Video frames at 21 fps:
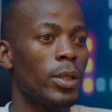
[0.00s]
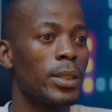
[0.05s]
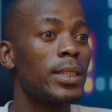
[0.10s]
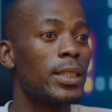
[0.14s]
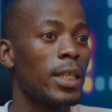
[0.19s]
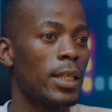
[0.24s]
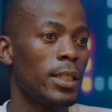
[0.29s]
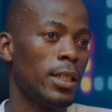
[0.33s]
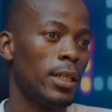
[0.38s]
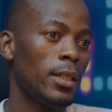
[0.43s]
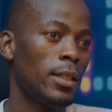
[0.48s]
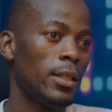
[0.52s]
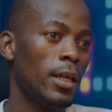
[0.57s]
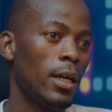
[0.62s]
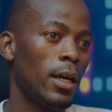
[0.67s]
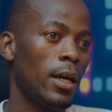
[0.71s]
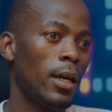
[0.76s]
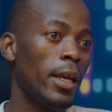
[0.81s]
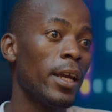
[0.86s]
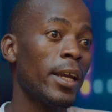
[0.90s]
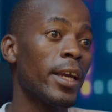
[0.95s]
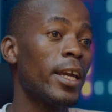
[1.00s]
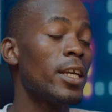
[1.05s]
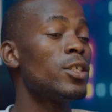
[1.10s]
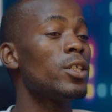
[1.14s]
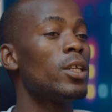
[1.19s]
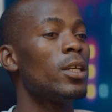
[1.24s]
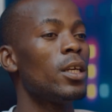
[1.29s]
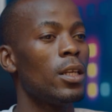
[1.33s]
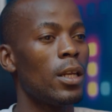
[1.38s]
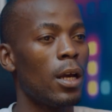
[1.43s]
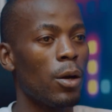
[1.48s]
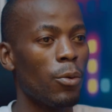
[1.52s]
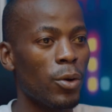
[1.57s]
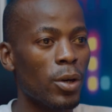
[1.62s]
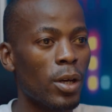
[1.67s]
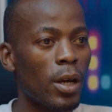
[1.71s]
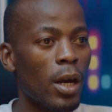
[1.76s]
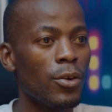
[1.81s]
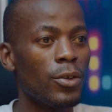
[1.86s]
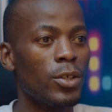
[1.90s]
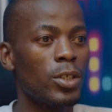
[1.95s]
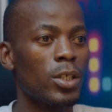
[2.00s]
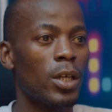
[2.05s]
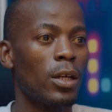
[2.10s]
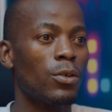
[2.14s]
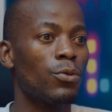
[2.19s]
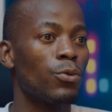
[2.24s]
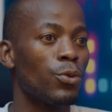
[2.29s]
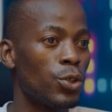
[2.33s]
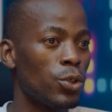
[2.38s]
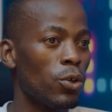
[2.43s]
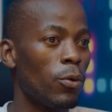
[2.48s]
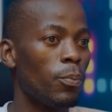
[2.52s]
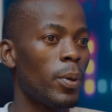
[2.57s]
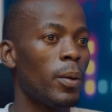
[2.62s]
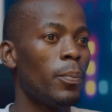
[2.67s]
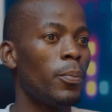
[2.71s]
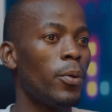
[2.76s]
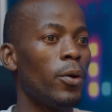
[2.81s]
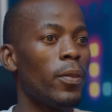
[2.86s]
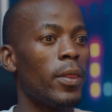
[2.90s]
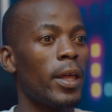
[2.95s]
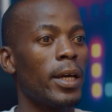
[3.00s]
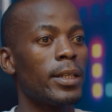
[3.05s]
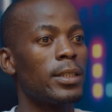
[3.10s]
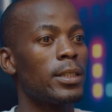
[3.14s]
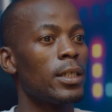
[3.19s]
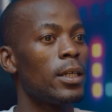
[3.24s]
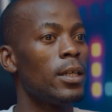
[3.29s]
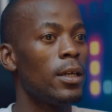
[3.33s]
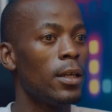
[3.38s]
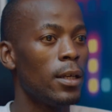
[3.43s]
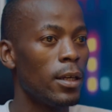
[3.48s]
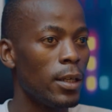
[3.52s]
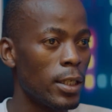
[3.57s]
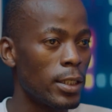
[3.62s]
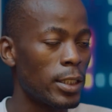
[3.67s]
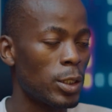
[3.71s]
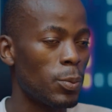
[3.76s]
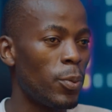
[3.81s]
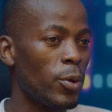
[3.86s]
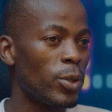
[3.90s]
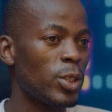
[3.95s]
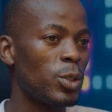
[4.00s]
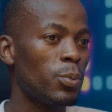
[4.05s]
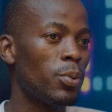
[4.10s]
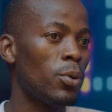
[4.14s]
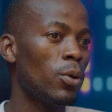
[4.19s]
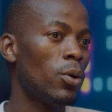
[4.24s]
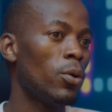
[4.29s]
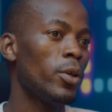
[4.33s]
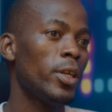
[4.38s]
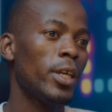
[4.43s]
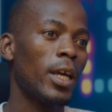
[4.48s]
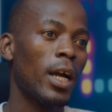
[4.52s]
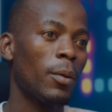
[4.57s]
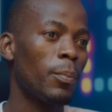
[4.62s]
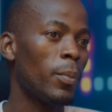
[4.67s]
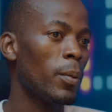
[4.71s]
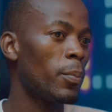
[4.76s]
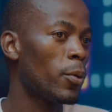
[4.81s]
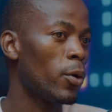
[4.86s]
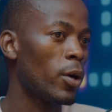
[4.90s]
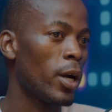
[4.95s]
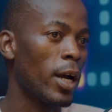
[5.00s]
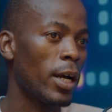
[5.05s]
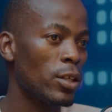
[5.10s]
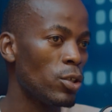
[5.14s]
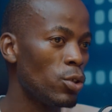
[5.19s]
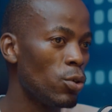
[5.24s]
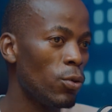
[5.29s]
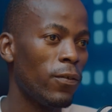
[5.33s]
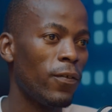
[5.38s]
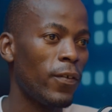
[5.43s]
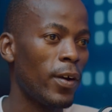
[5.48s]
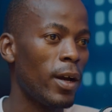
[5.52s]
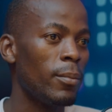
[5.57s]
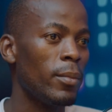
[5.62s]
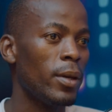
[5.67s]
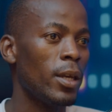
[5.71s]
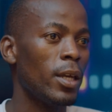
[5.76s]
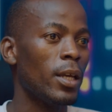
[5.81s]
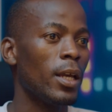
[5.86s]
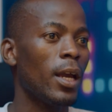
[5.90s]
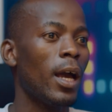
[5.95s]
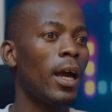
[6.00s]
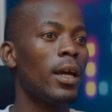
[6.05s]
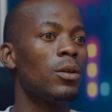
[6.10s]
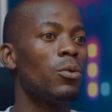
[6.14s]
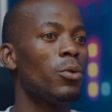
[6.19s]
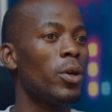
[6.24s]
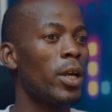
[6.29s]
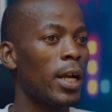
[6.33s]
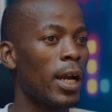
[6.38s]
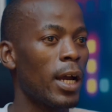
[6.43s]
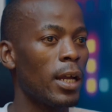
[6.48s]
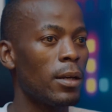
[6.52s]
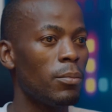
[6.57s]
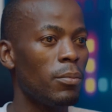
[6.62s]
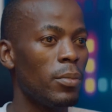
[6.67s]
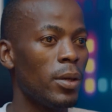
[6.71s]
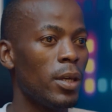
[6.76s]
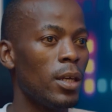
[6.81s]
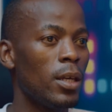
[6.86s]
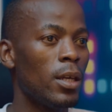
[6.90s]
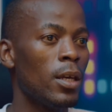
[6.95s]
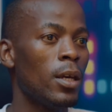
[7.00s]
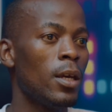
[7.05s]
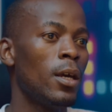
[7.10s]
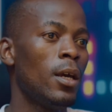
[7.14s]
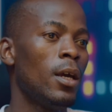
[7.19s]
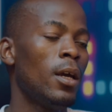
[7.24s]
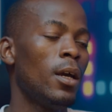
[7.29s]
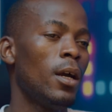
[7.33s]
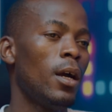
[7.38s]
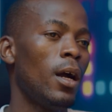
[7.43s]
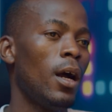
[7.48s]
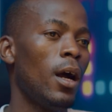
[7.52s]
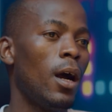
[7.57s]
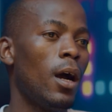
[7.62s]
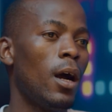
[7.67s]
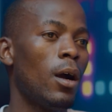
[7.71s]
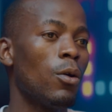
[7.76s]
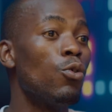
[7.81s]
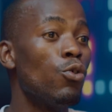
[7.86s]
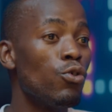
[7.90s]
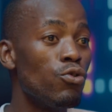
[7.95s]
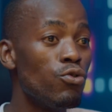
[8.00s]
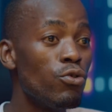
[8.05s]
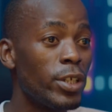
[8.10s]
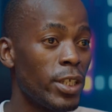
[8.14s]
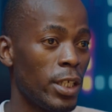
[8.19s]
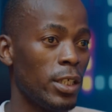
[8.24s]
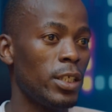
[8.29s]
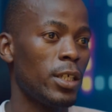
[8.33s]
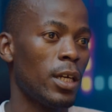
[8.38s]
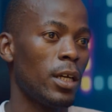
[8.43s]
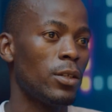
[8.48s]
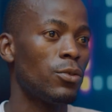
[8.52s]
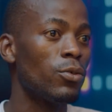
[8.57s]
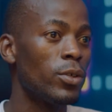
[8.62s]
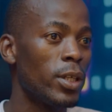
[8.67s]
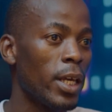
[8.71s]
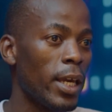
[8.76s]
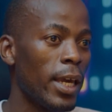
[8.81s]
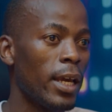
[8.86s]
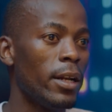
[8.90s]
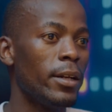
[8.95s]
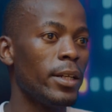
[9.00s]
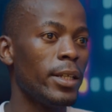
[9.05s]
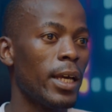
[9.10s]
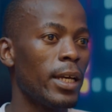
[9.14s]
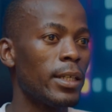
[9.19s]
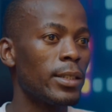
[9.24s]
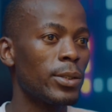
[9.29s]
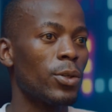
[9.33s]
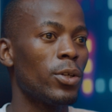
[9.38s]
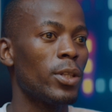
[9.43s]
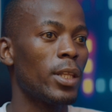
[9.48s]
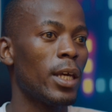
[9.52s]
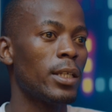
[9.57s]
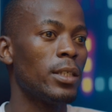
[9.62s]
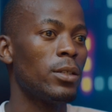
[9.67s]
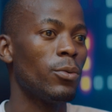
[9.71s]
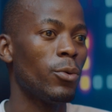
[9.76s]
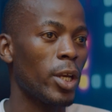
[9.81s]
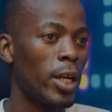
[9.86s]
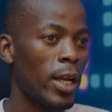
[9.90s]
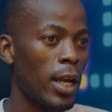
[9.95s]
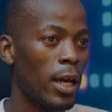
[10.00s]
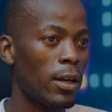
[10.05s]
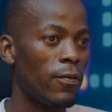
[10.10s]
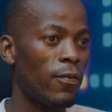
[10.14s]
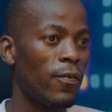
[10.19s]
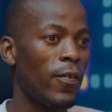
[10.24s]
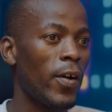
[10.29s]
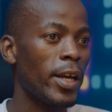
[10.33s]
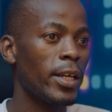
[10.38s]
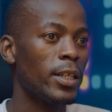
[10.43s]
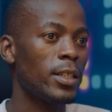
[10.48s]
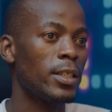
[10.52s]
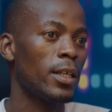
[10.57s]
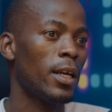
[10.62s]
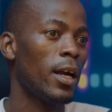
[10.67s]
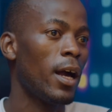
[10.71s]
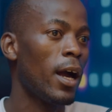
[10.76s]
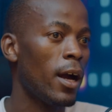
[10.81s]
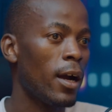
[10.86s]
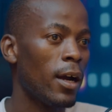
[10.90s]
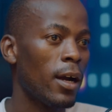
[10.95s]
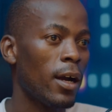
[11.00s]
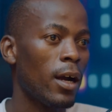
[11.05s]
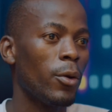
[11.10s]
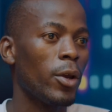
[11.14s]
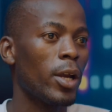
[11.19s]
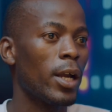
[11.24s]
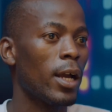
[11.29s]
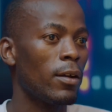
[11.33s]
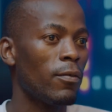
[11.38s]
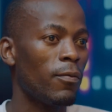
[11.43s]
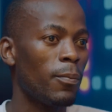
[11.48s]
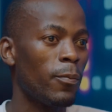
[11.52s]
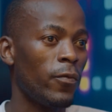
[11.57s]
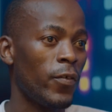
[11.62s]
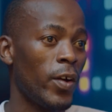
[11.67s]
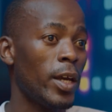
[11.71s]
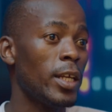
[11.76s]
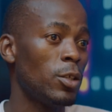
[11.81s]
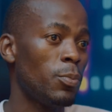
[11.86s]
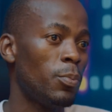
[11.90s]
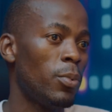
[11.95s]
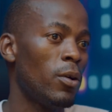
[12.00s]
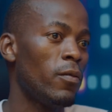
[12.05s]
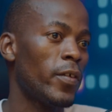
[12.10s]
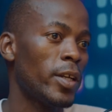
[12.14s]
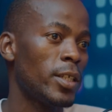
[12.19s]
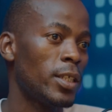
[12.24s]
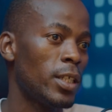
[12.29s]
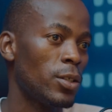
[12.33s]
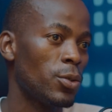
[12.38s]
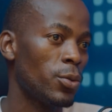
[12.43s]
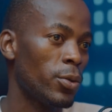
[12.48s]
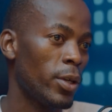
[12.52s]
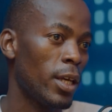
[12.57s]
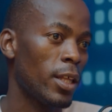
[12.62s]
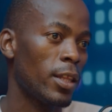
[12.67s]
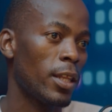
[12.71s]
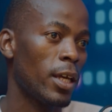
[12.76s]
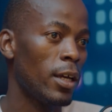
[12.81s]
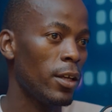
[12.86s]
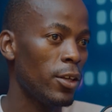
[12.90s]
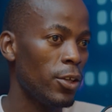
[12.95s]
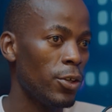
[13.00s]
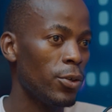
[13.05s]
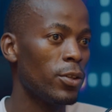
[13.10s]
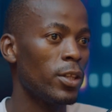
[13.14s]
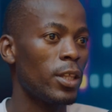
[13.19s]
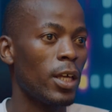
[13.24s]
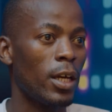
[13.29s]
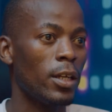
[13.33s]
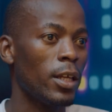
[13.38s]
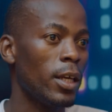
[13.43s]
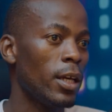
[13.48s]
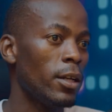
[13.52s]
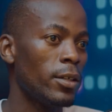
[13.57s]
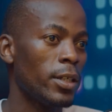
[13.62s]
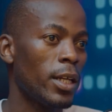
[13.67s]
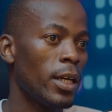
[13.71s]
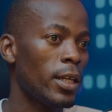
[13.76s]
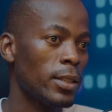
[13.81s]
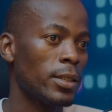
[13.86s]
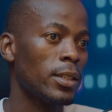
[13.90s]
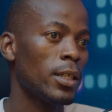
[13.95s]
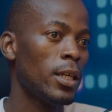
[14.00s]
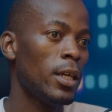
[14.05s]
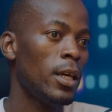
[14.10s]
started engaging in agriculture to show people that it's possible. Young people can do farming, and we can be a good teacher to the elders so that we can fight hunger, we can fight poverty together, youth and elders.